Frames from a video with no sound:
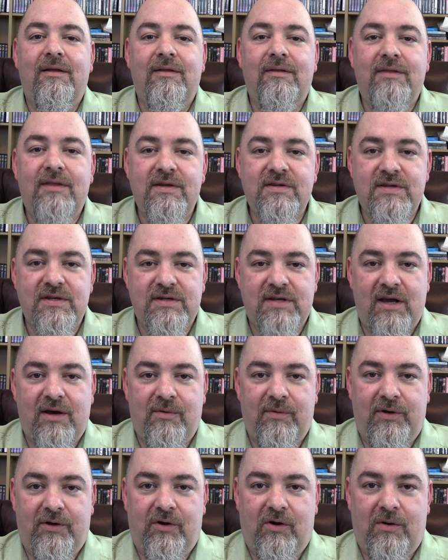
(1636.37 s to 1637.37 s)
This is how
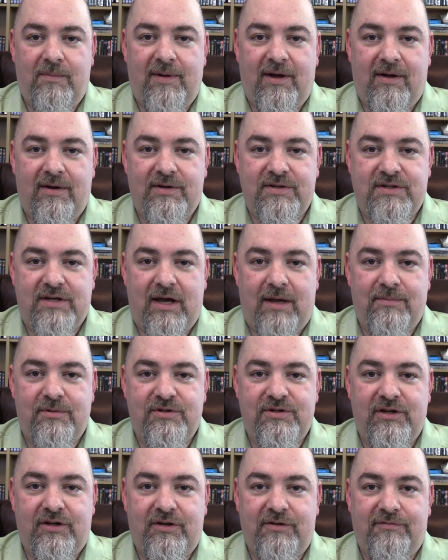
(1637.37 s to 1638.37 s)
we go about
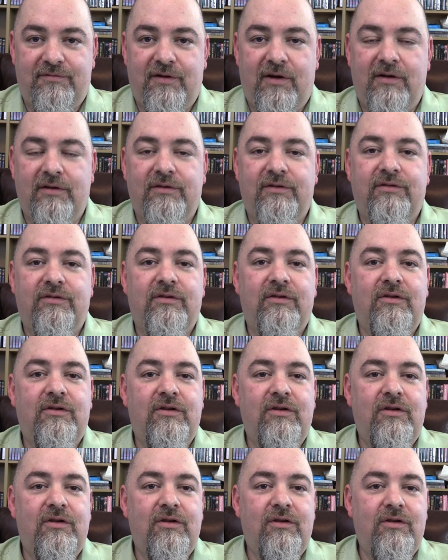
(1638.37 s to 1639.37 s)
establishing defaults.
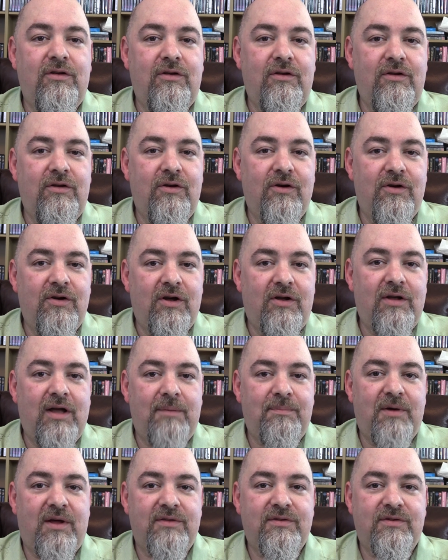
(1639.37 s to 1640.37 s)
Your null
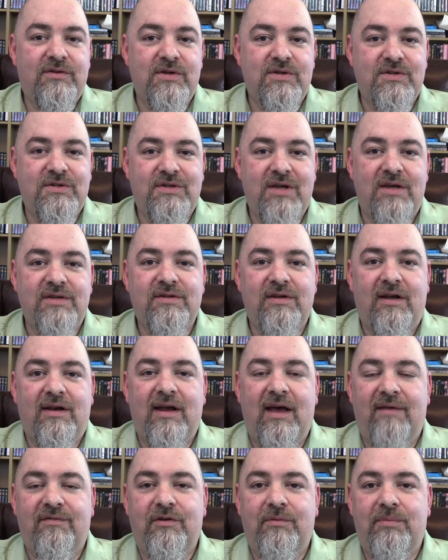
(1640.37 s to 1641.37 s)
hypothesis does not
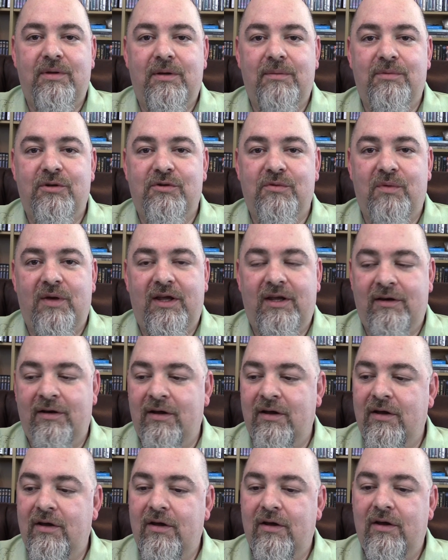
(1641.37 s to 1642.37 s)
have to be between
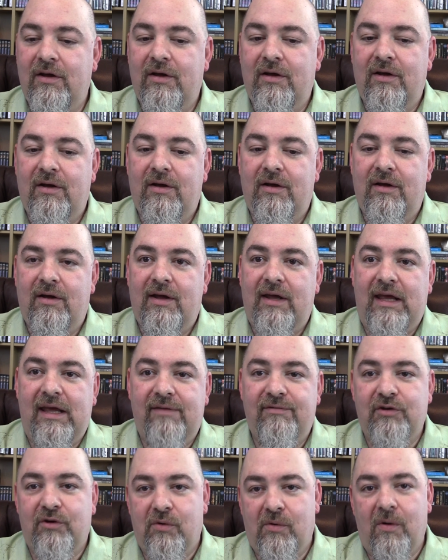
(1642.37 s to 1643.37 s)

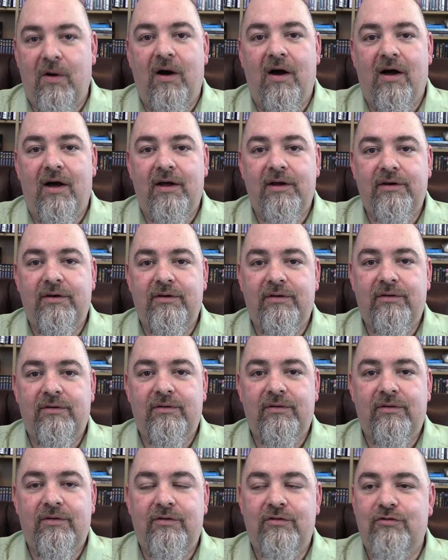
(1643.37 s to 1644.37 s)
even or odd,
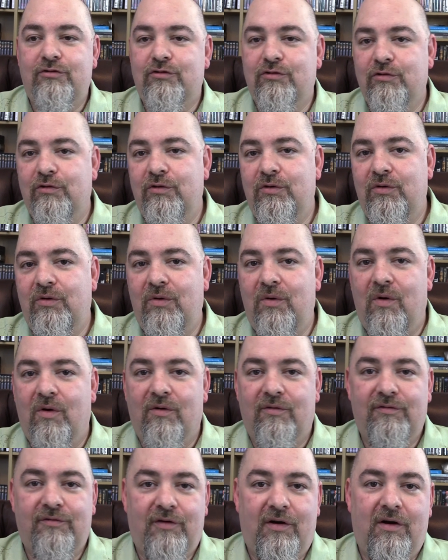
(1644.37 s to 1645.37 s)
true or
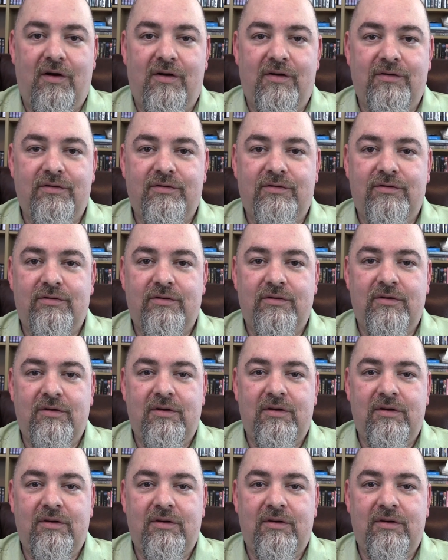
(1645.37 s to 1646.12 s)
false.